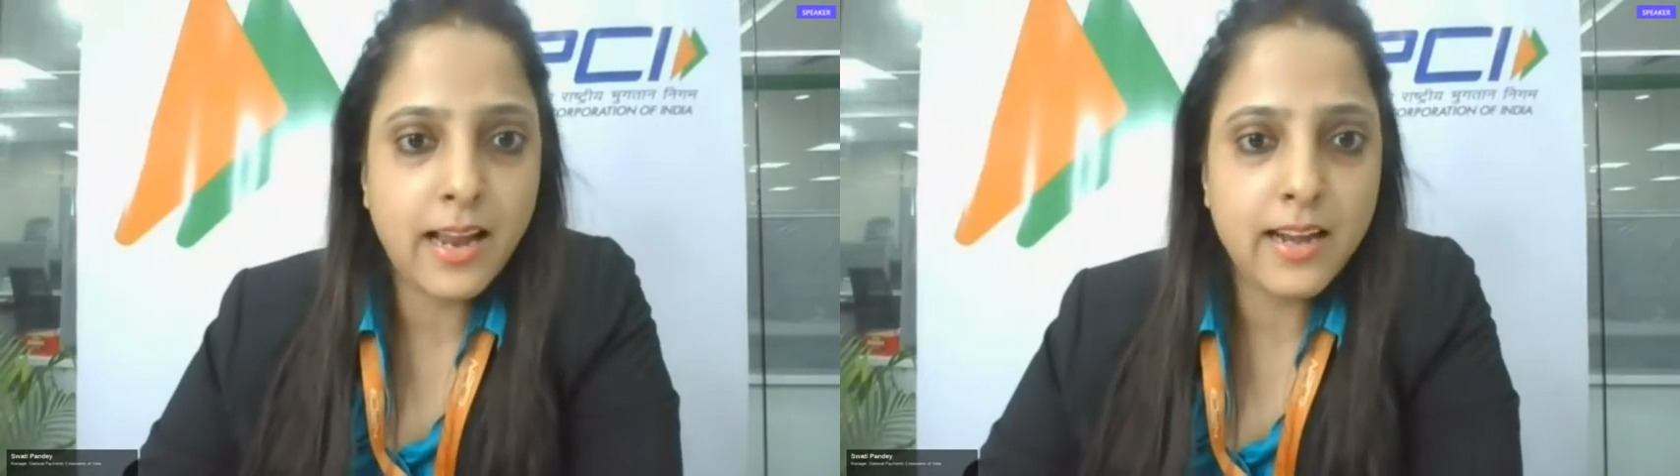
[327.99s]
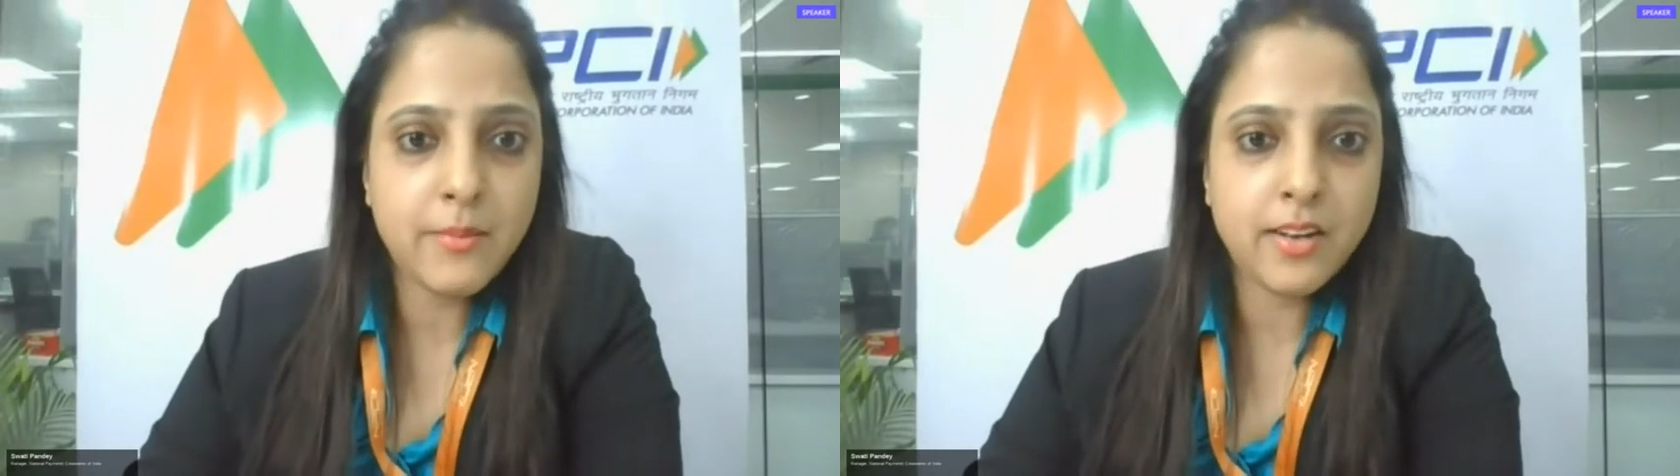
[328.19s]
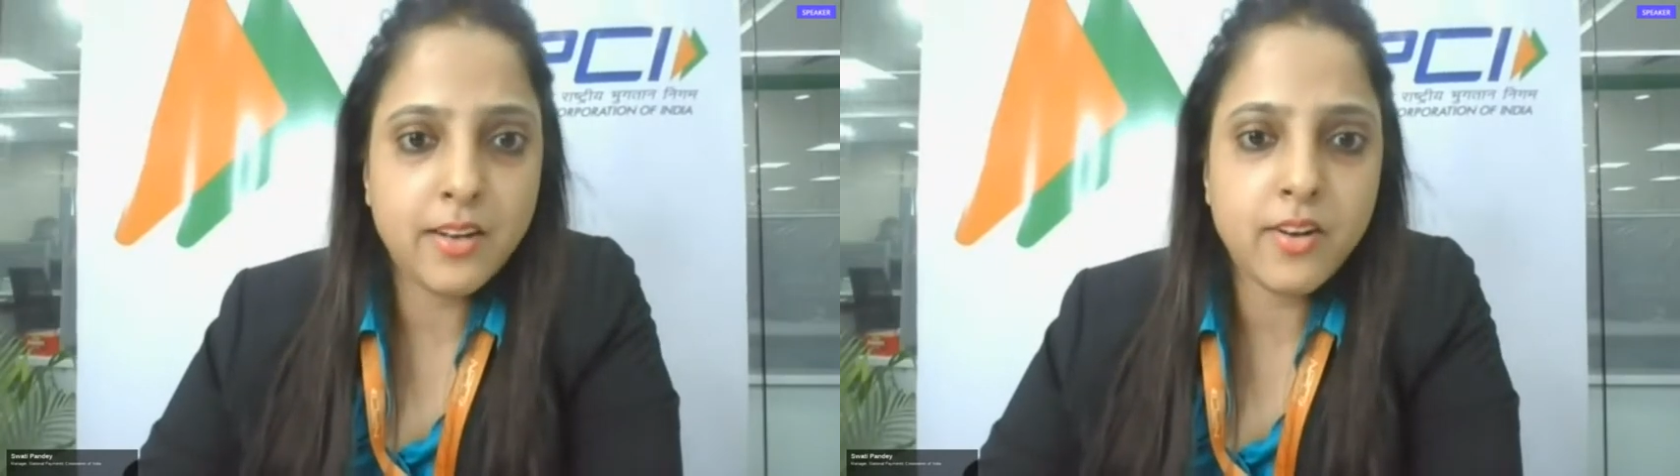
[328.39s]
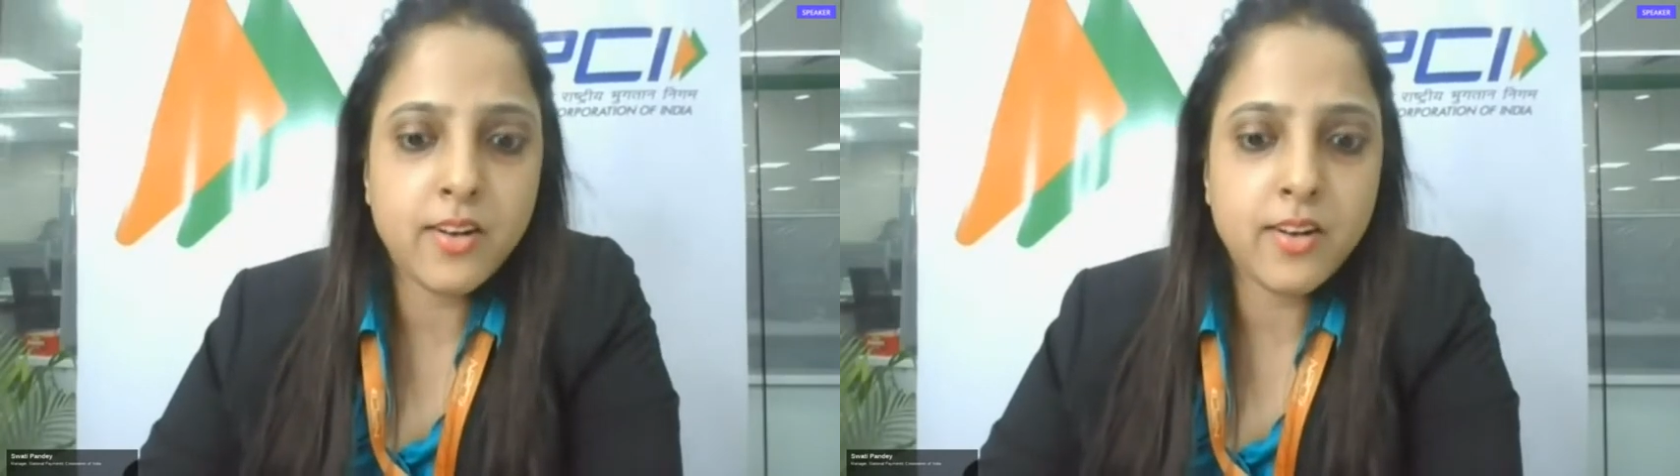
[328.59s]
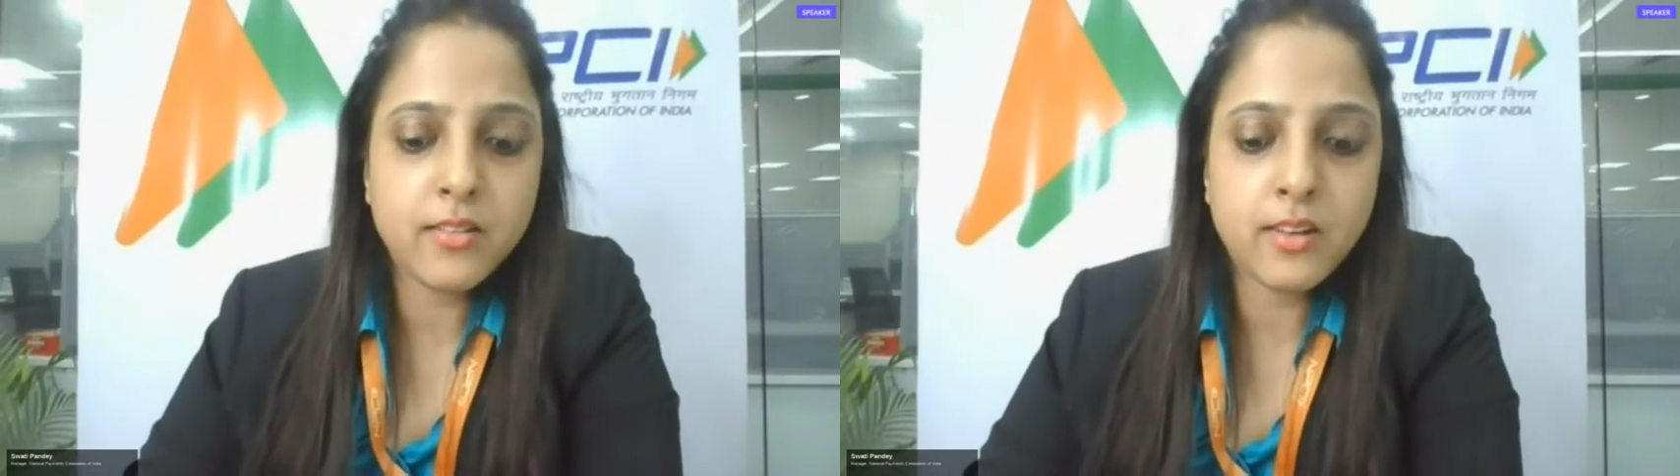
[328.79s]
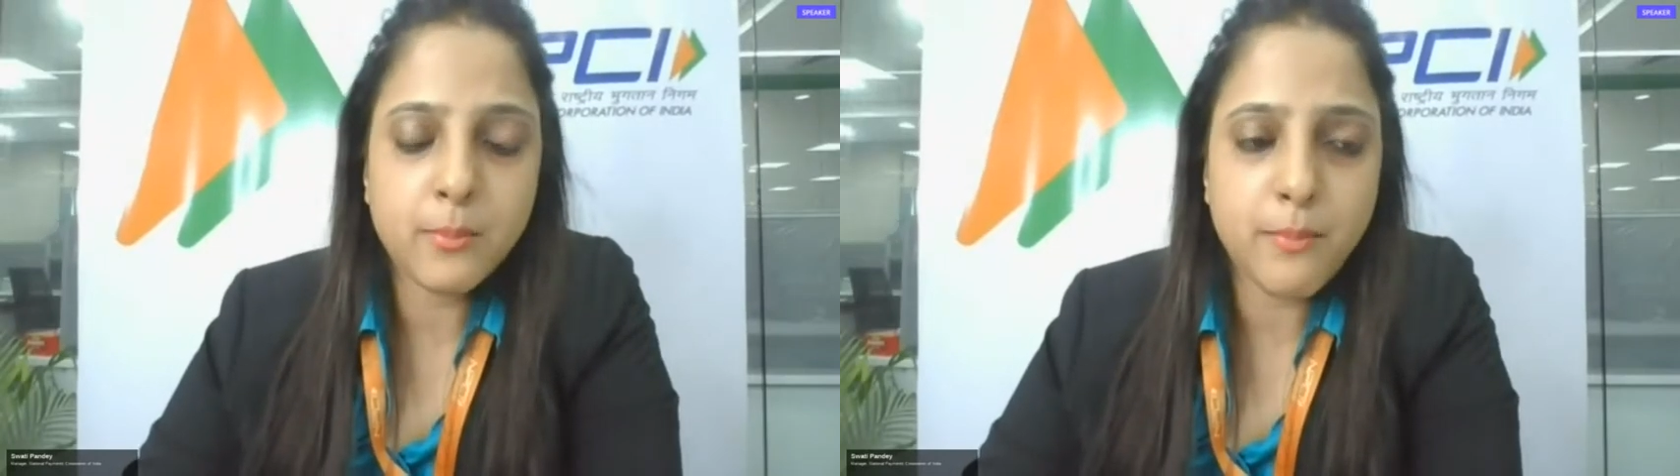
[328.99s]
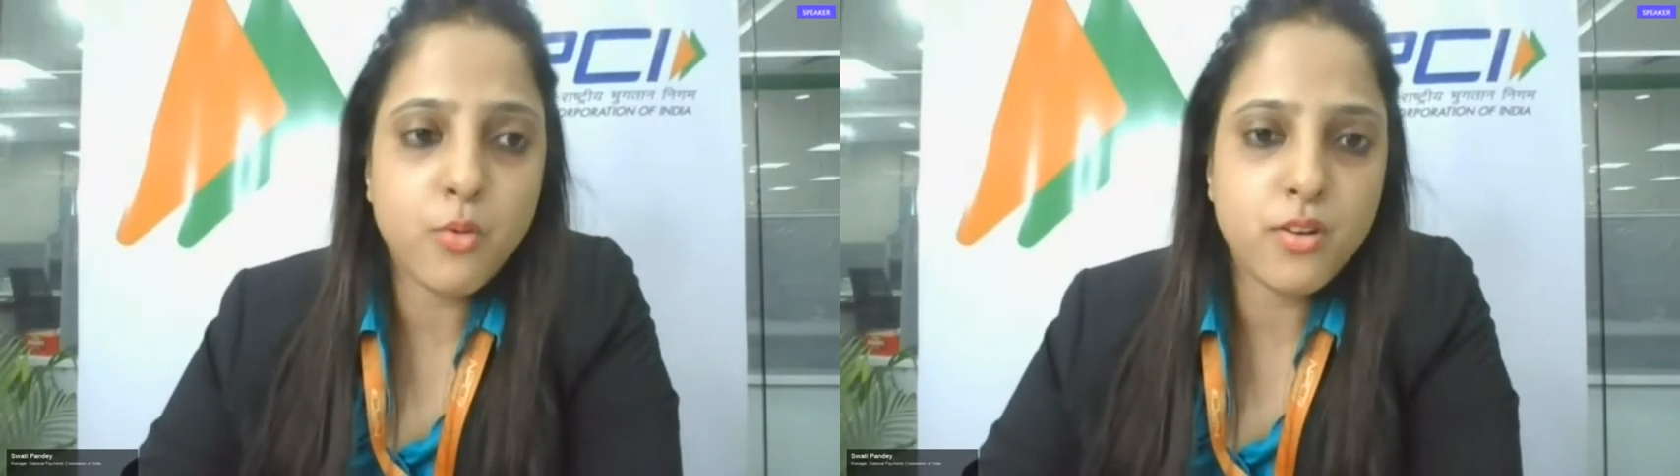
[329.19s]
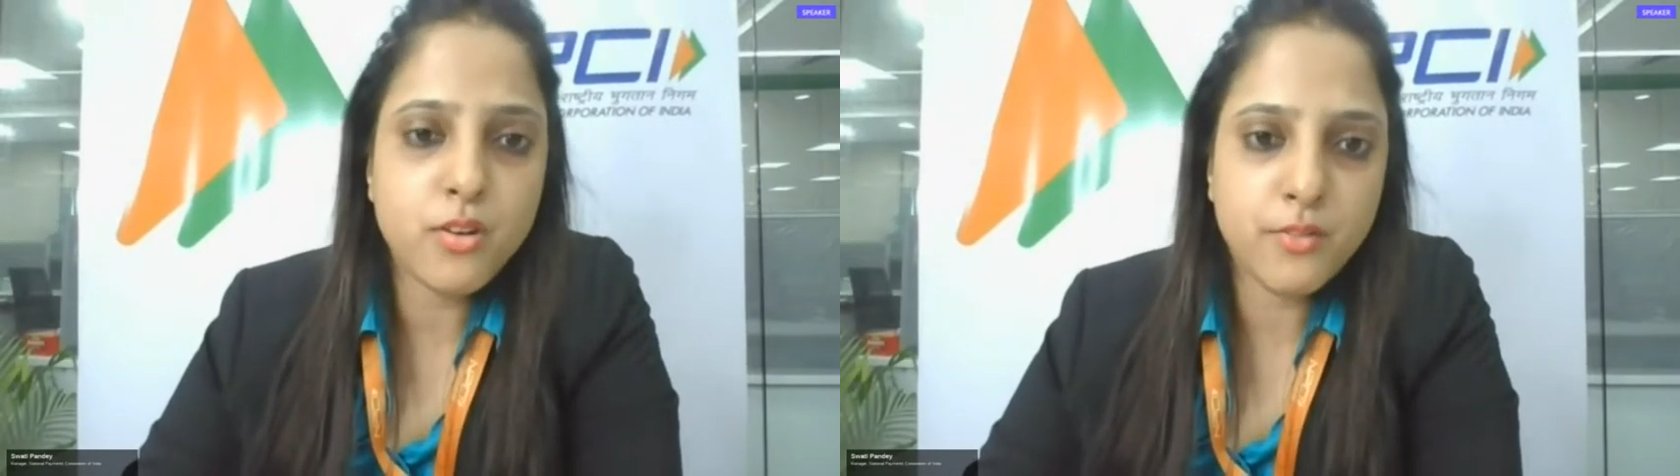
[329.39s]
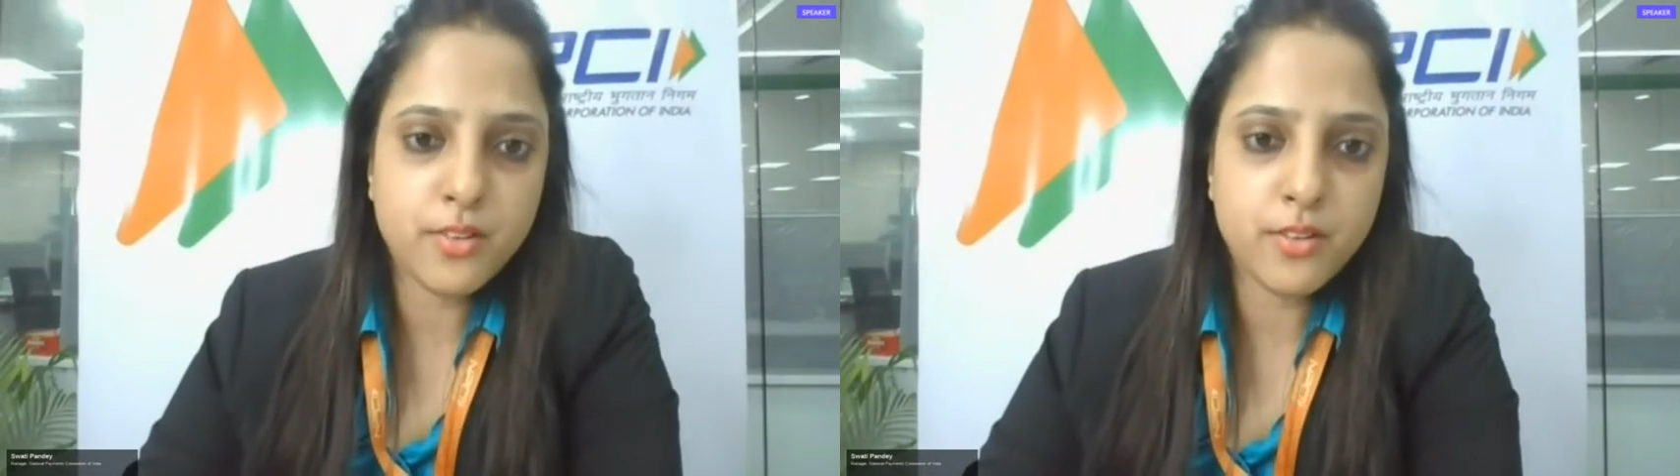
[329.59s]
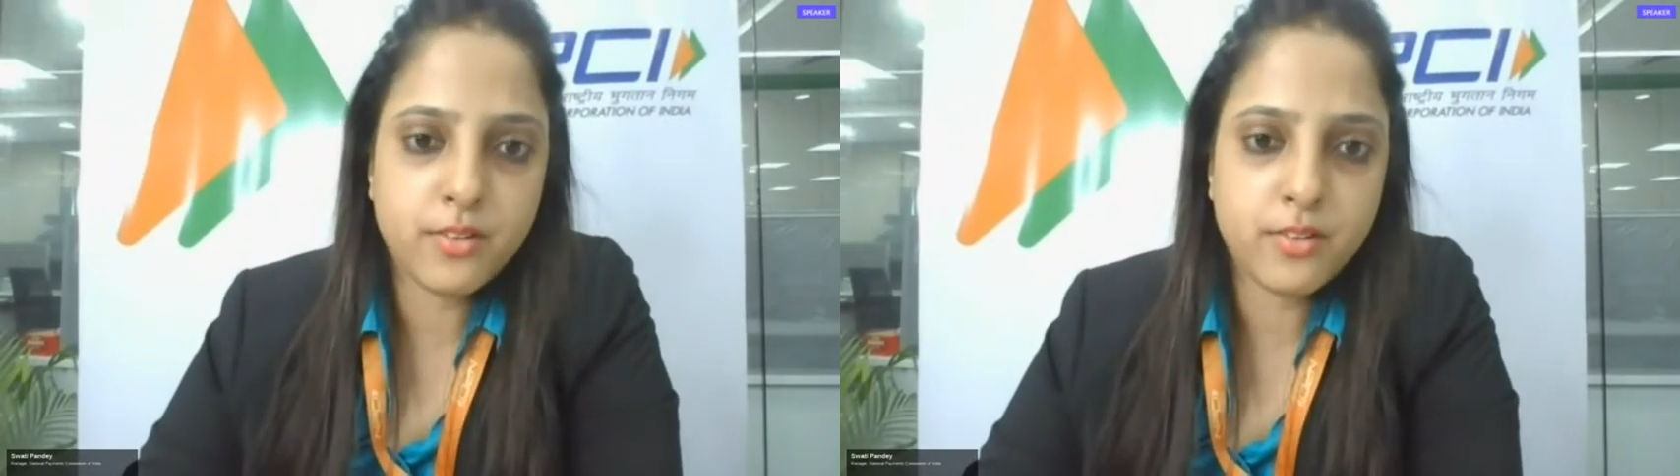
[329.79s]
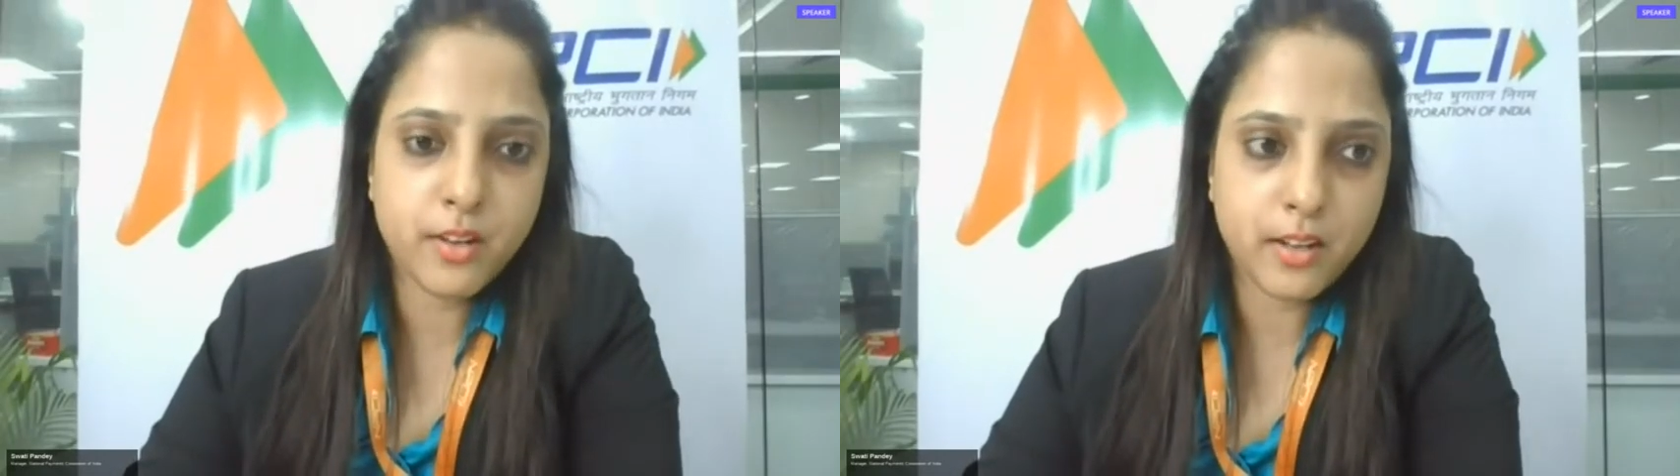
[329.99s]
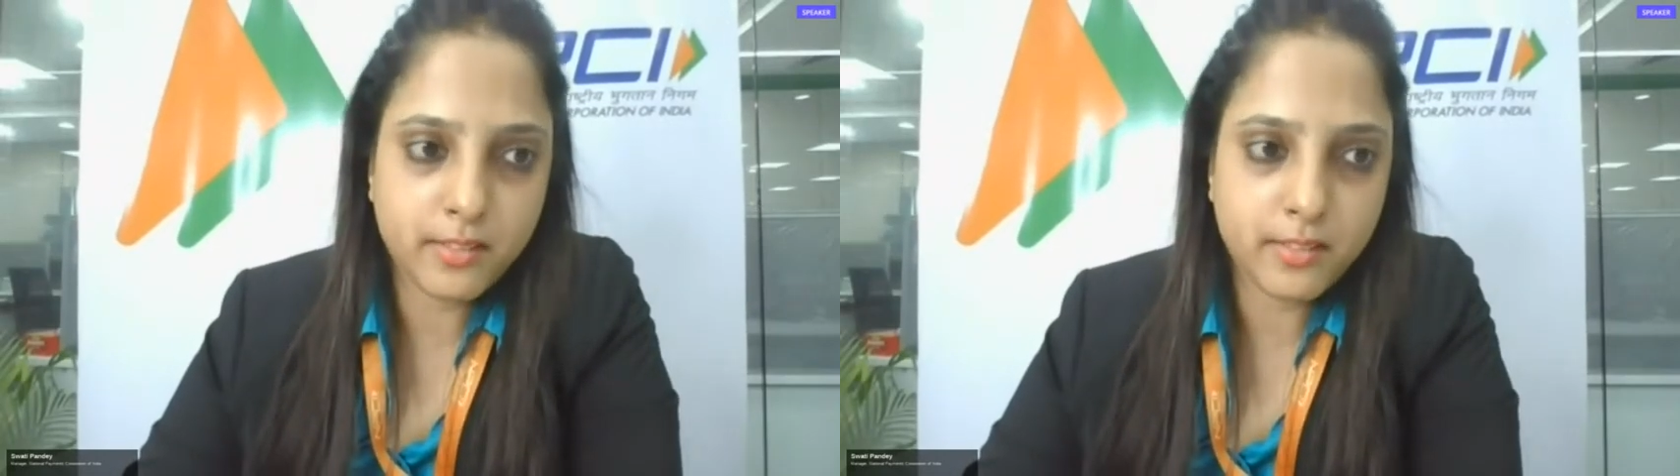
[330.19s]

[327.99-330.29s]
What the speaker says: it will, the amount which is